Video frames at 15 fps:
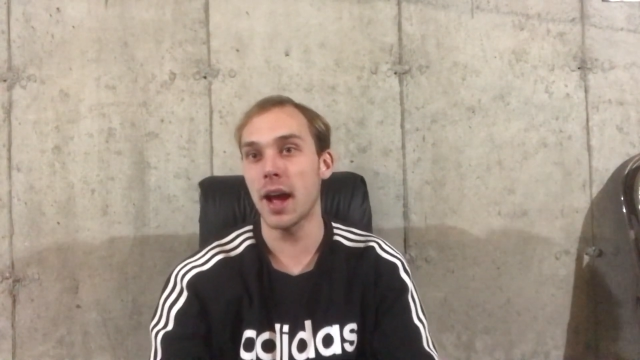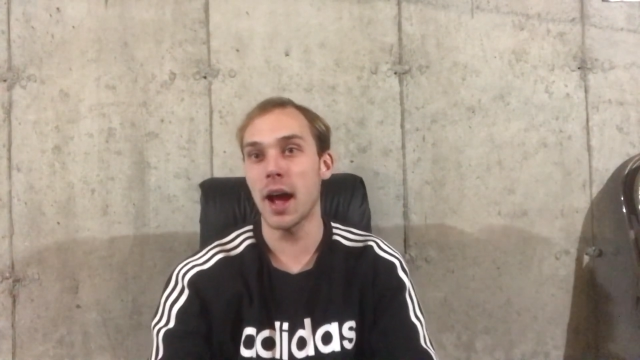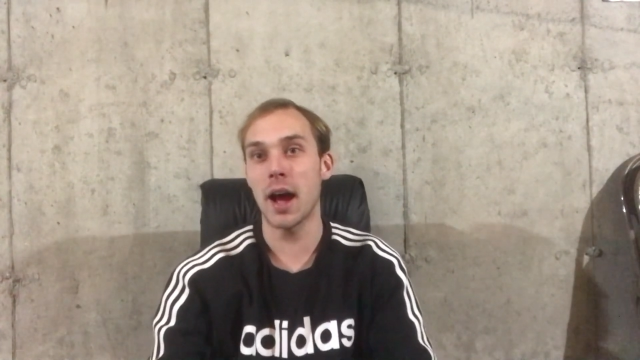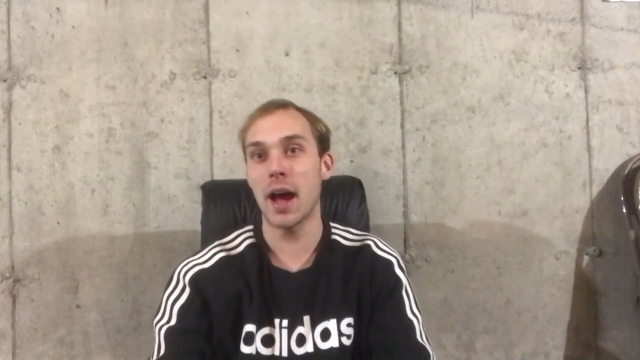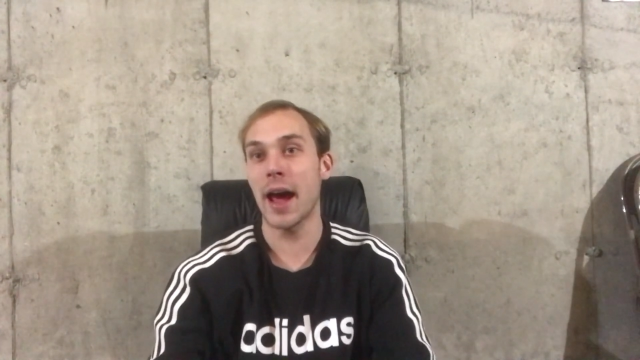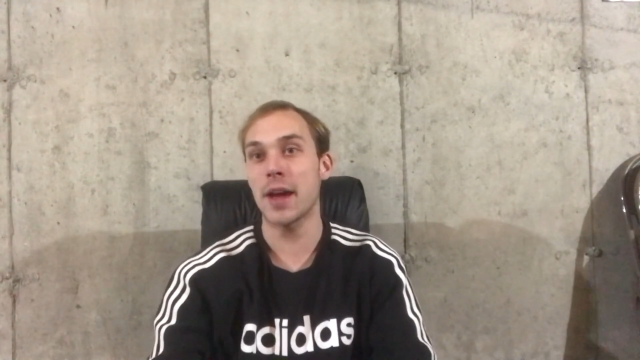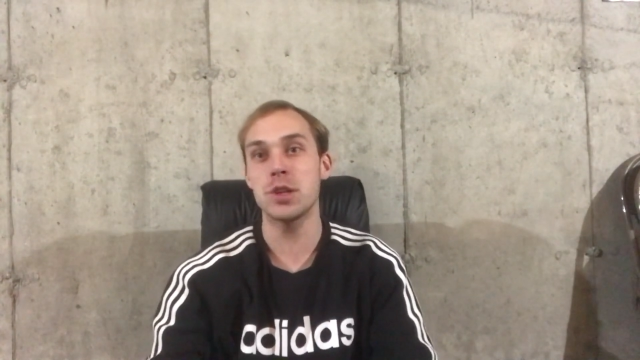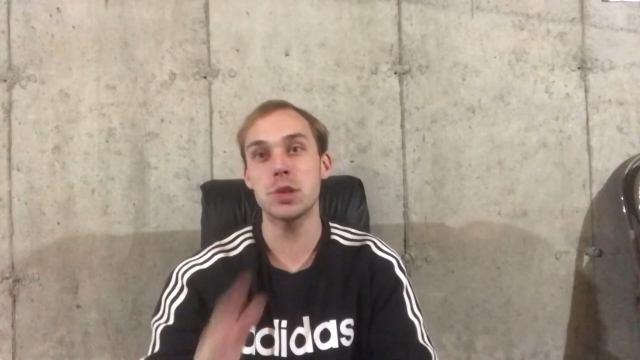
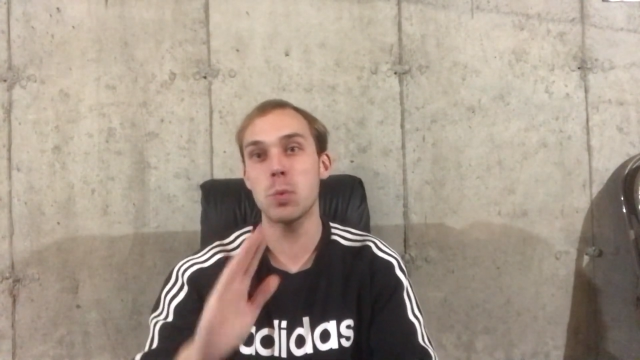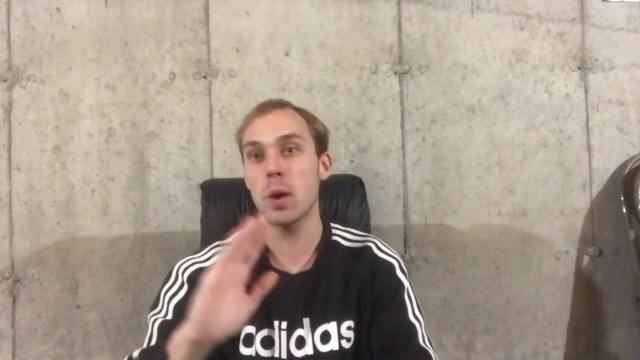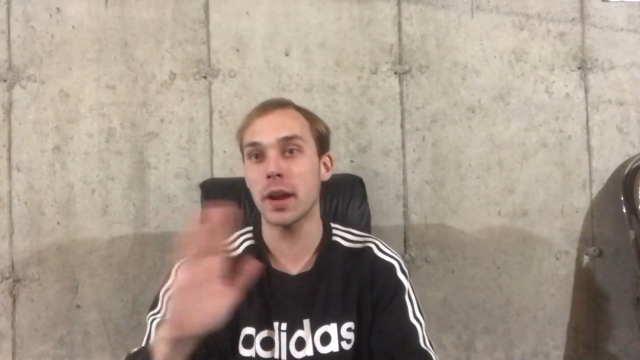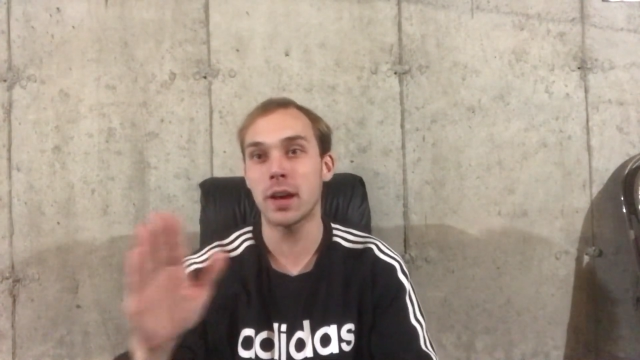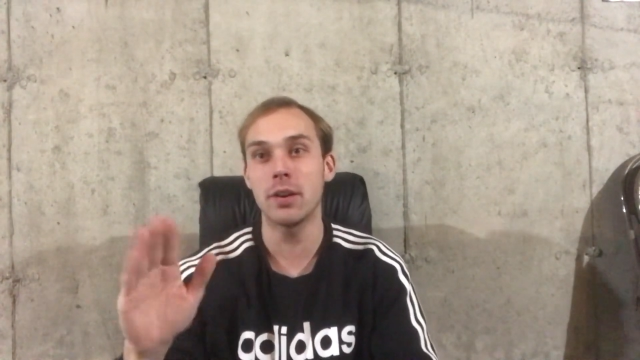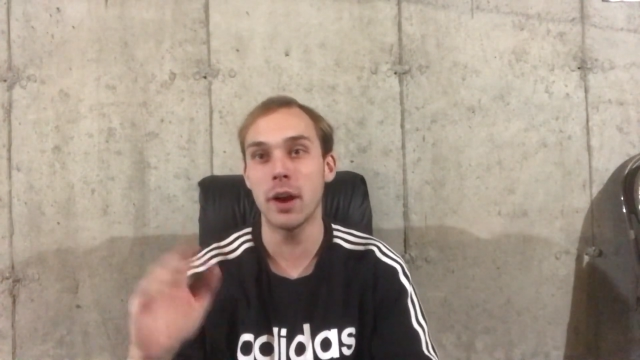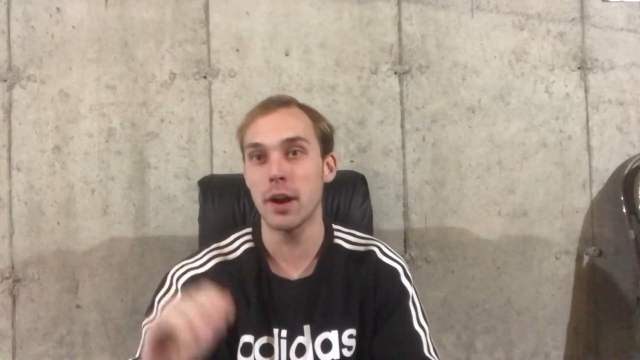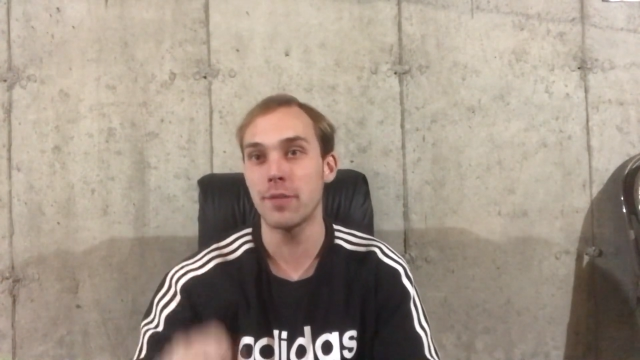I just wanna
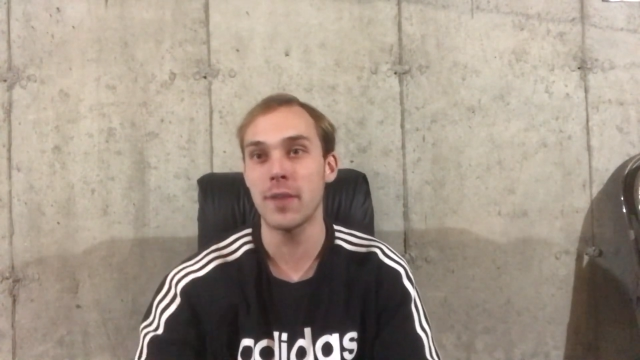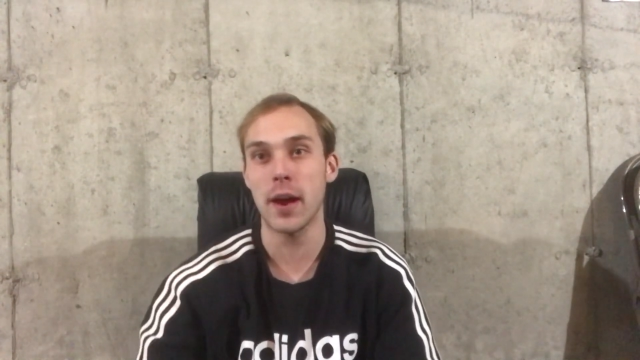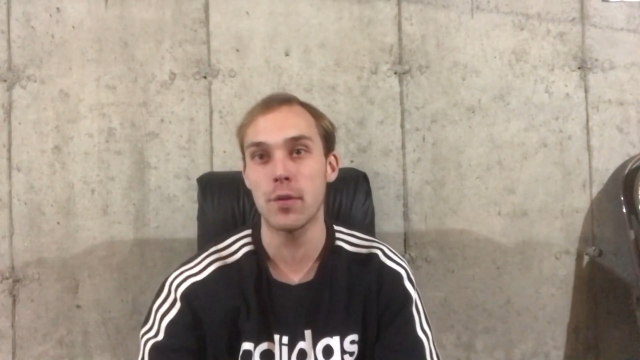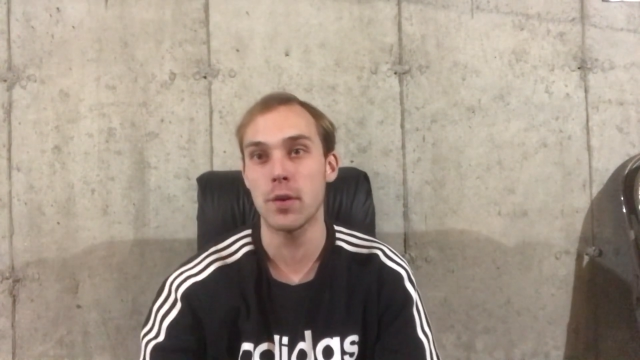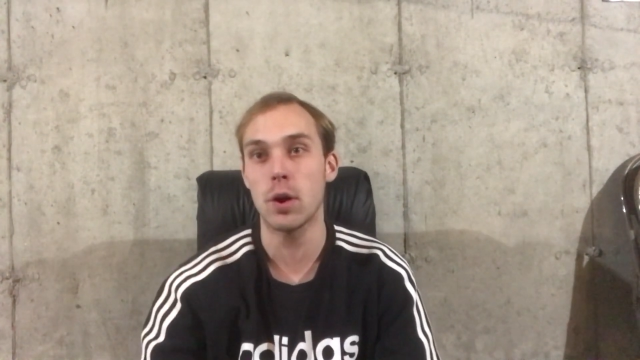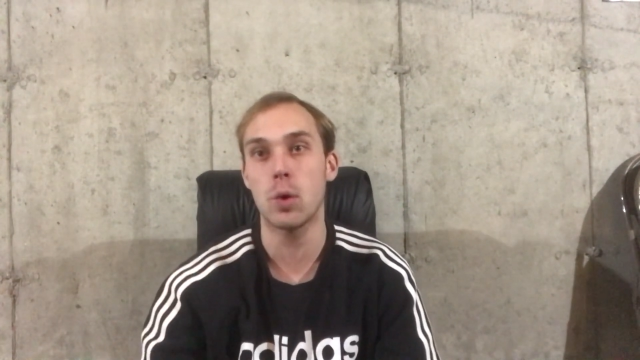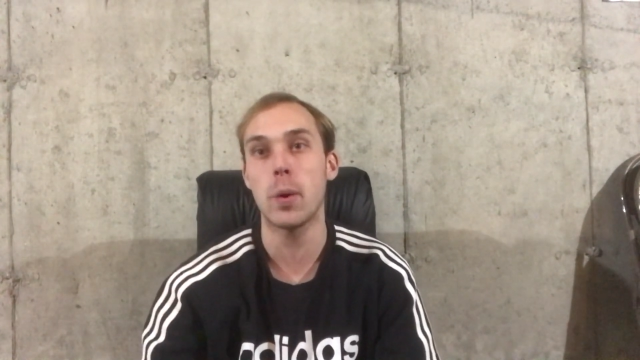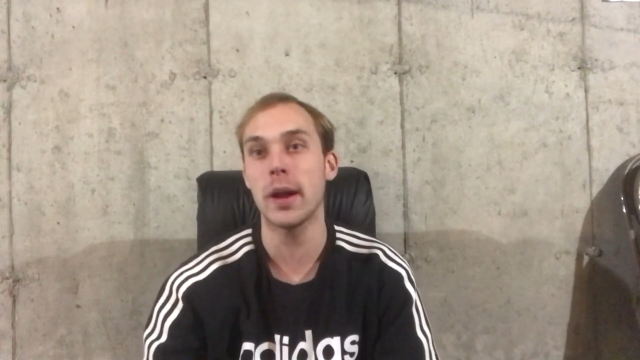clarify
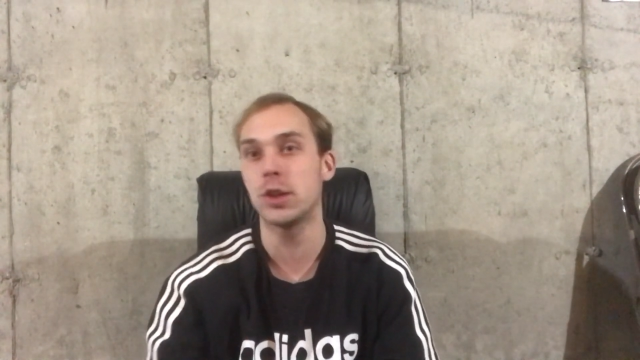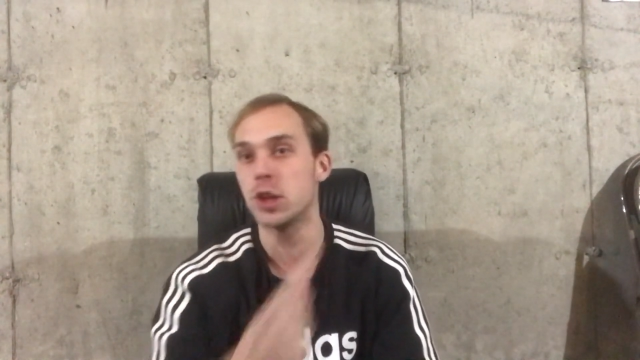real quick,